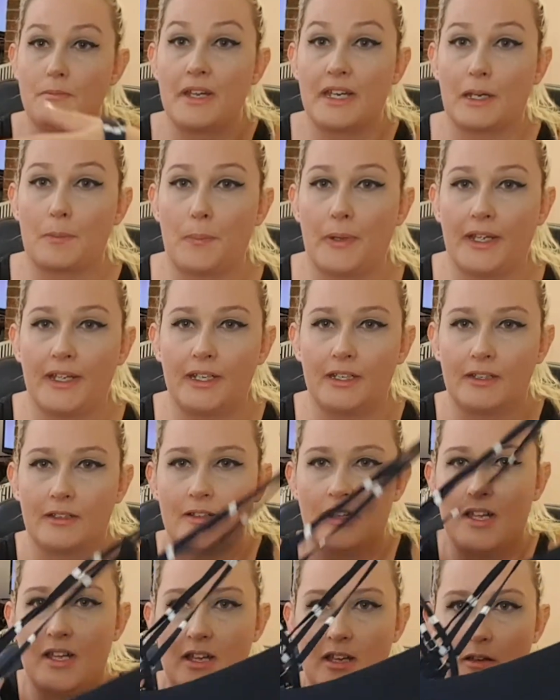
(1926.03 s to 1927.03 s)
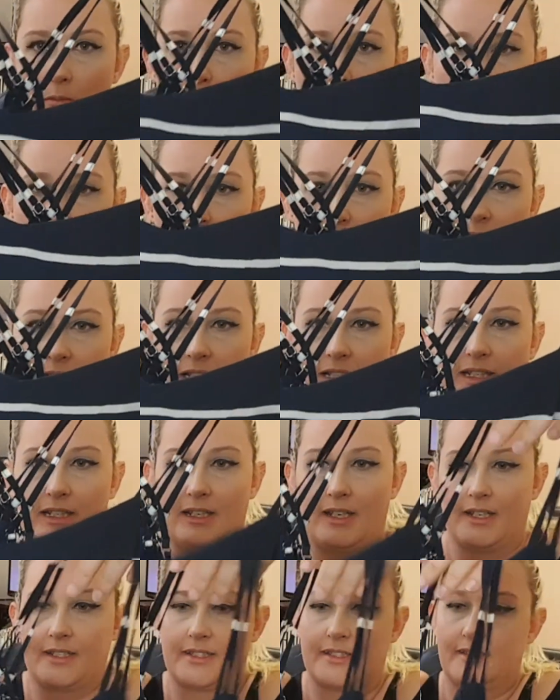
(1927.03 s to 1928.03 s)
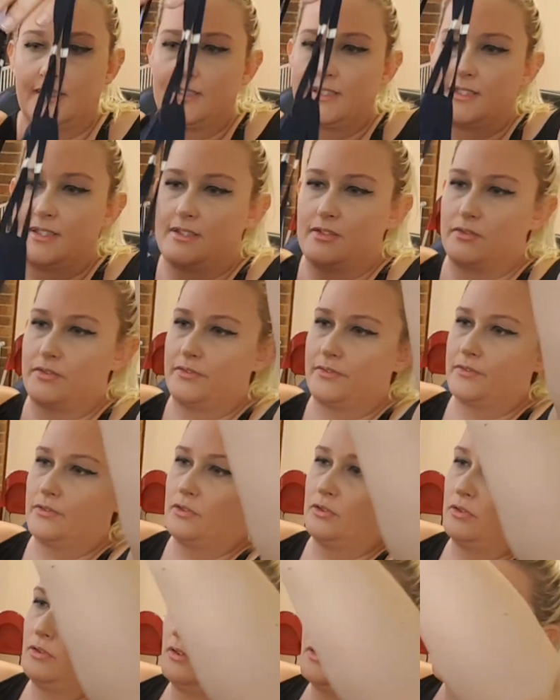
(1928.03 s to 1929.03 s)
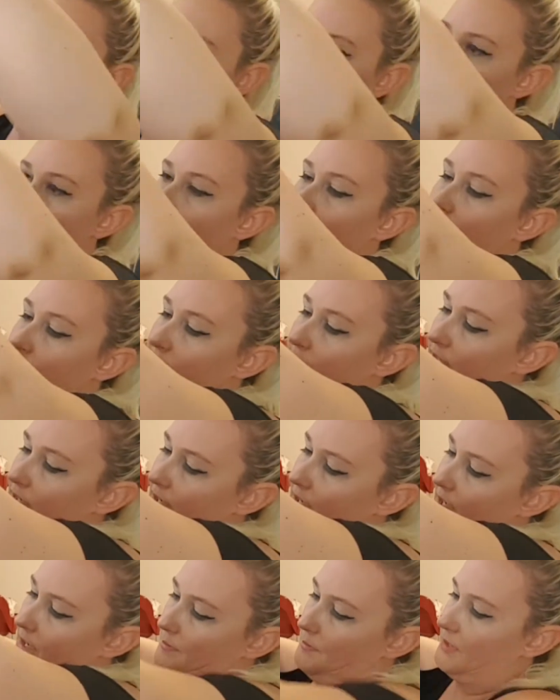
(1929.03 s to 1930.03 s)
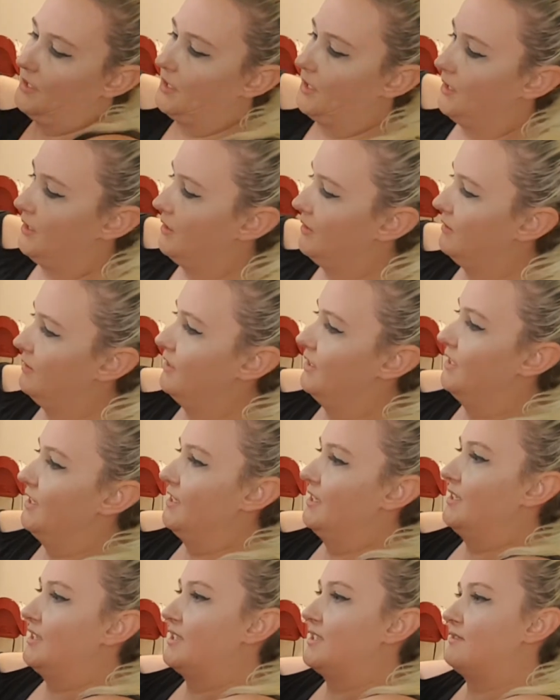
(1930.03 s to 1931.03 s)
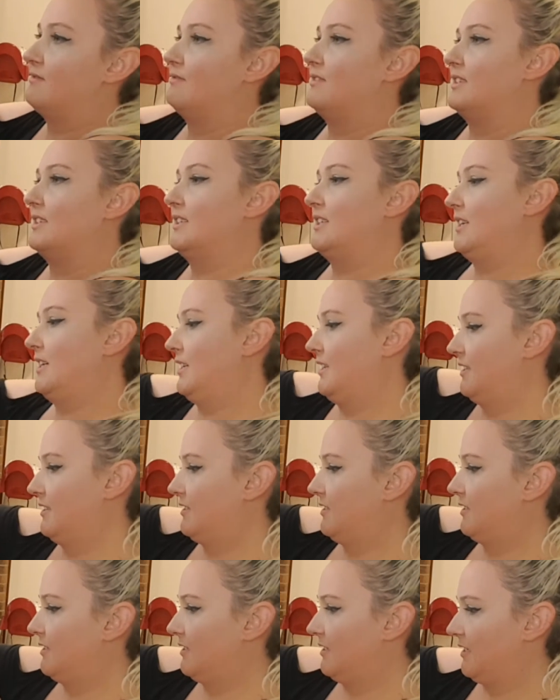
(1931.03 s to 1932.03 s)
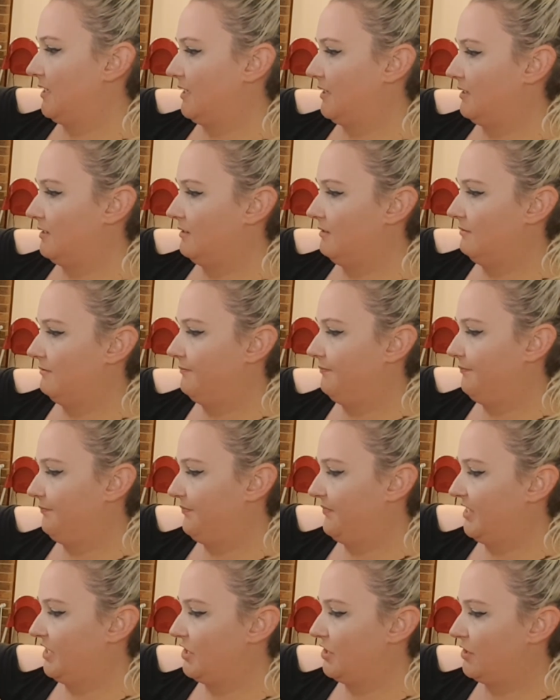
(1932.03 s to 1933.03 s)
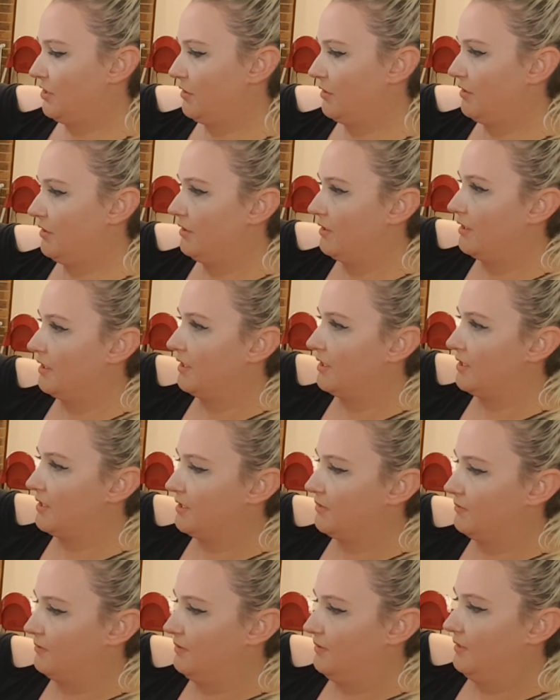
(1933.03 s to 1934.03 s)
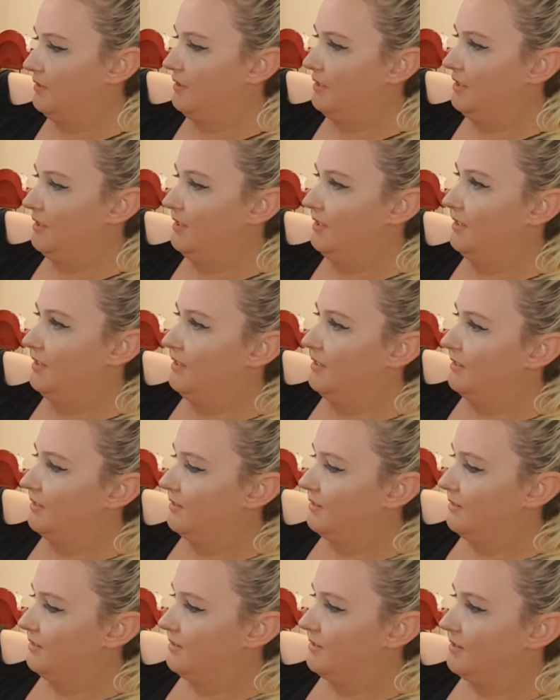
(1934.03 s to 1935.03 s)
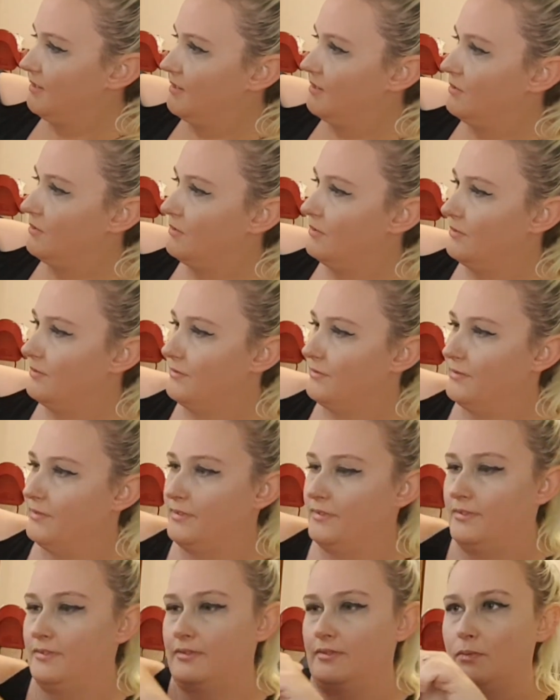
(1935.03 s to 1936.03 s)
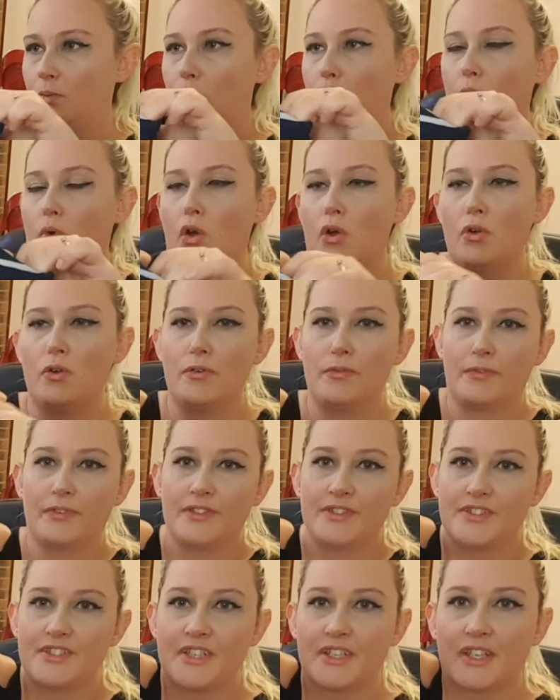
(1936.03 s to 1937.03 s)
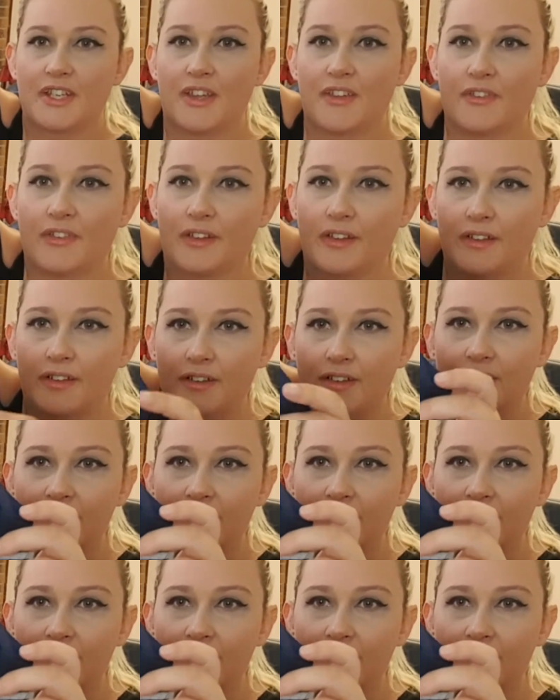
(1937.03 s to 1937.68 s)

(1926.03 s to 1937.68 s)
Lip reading: a Mink Pink, but I really liked this sort of crossover design happening here. It's really hard to like show you guys, because it's sort of woven together.